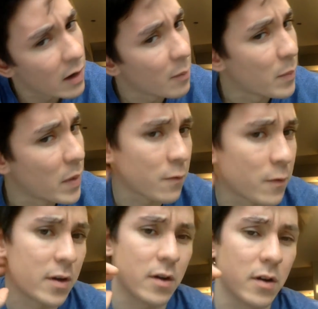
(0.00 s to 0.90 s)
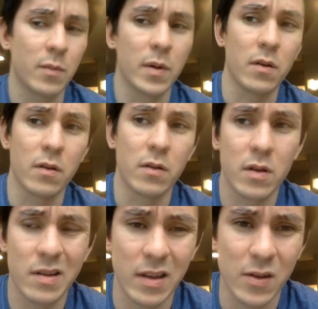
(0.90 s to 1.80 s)
Belfry talked about,
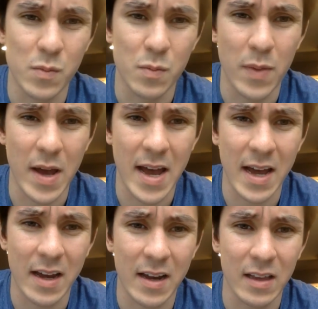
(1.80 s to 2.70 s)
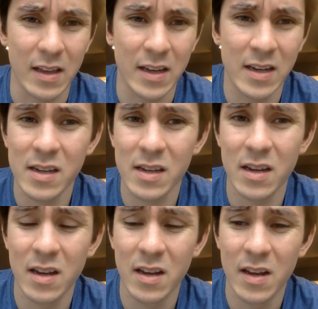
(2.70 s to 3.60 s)
I think it was Backlund
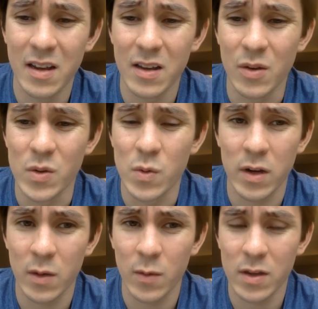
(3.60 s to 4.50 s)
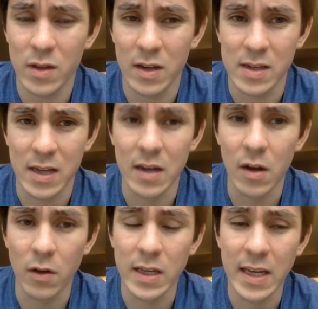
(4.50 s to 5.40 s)
he was working with, and he said
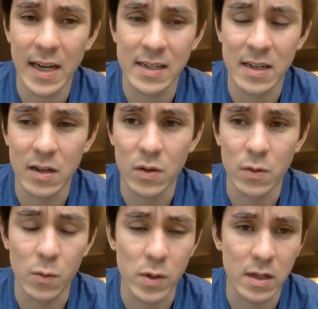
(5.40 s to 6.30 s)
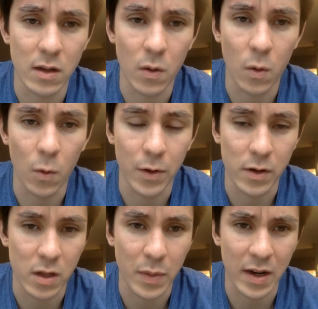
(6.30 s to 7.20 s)
all he had to do was hold
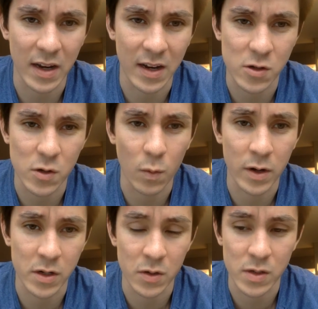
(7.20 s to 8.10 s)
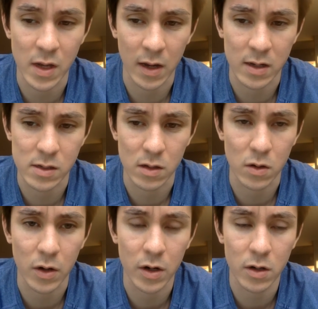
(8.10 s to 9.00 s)
onto the puck an extra 1 or 2 seconds
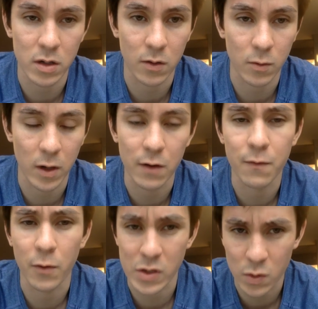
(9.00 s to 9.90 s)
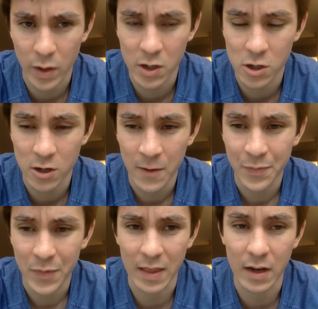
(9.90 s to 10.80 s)
longer to create a force switch,
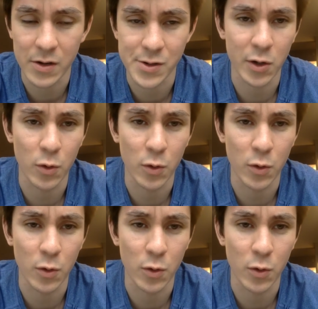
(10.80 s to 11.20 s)
and that usually